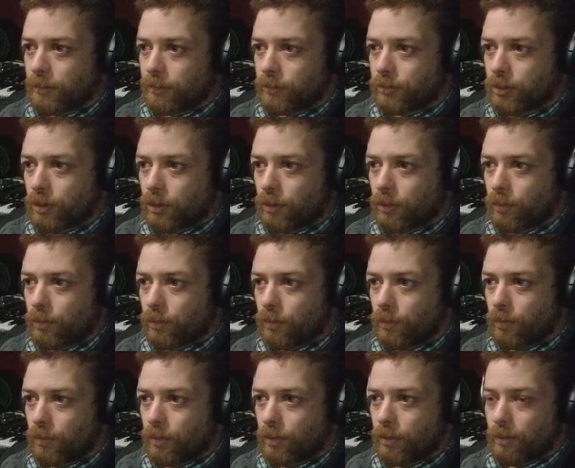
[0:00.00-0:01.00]
So
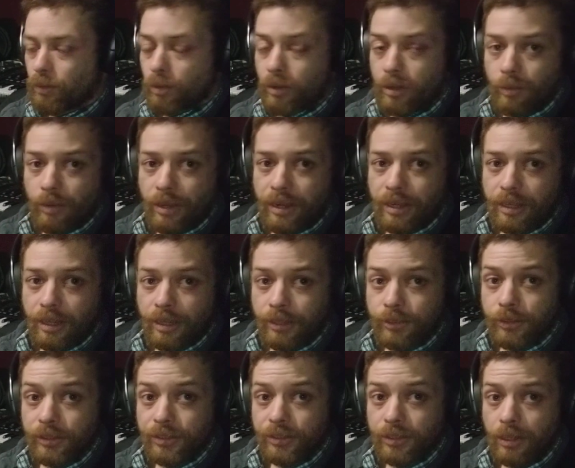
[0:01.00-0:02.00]
I want to write a
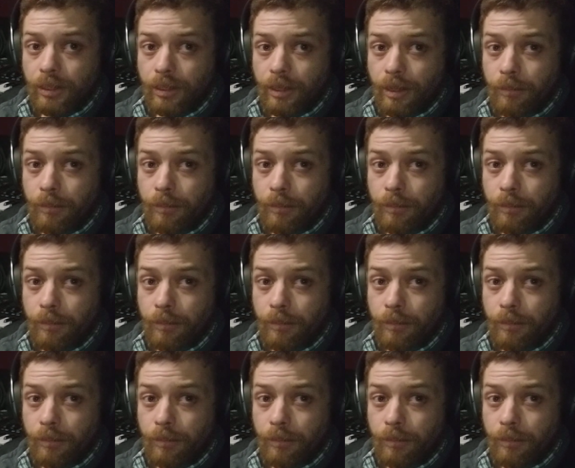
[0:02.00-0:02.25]
country song.